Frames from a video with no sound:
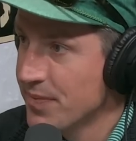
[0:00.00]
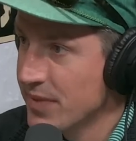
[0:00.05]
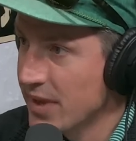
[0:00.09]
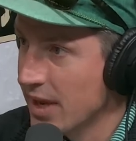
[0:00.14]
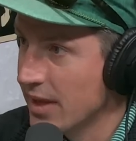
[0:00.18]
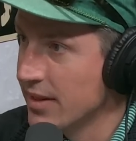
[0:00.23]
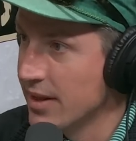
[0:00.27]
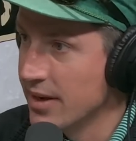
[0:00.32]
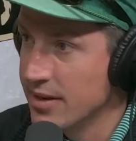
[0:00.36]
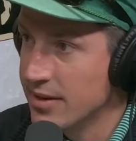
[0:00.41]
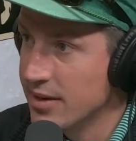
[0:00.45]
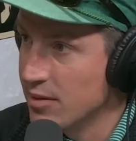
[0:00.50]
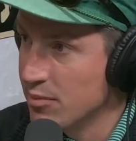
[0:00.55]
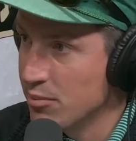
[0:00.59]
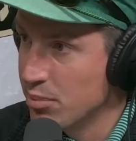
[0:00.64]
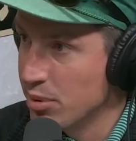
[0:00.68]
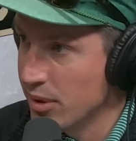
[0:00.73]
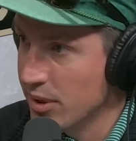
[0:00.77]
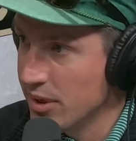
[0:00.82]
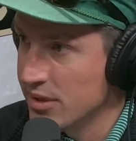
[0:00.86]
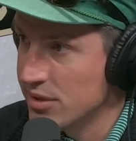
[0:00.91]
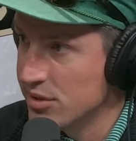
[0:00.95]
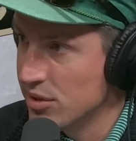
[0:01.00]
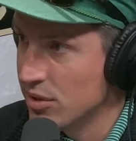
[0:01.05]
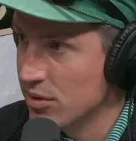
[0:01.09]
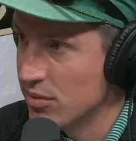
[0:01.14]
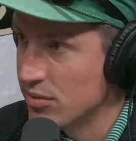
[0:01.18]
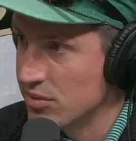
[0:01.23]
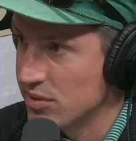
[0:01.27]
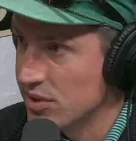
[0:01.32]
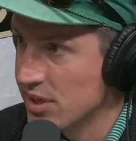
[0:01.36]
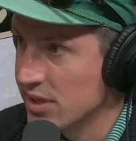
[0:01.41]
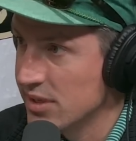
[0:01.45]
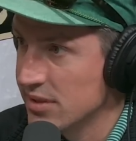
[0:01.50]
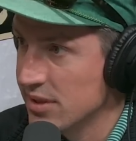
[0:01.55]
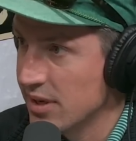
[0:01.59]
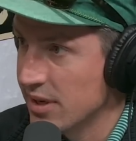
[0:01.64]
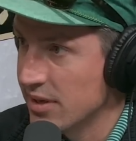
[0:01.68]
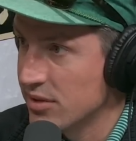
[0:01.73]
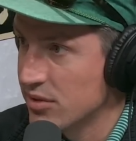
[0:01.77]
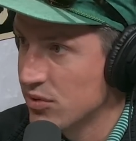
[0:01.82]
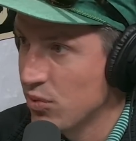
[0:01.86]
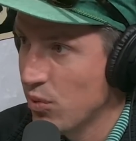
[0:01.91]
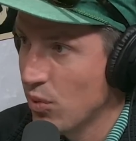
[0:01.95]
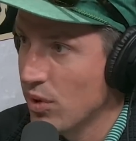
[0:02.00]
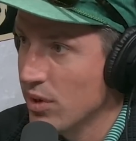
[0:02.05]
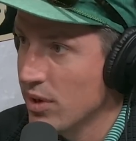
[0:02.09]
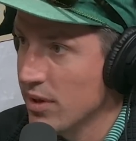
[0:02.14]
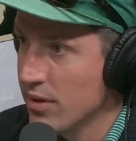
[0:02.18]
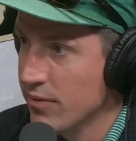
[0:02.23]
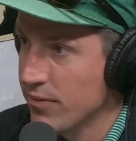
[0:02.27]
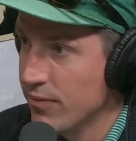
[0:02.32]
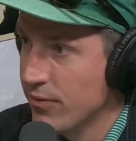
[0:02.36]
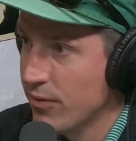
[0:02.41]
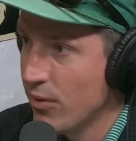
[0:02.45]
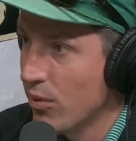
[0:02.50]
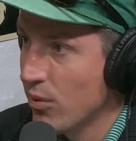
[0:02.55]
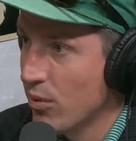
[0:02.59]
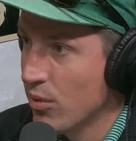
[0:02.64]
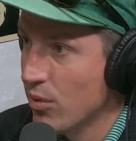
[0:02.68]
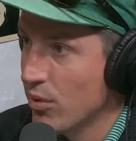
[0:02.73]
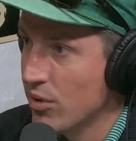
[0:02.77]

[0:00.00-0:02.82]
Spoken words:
and they didn't play Jones. He's like 24,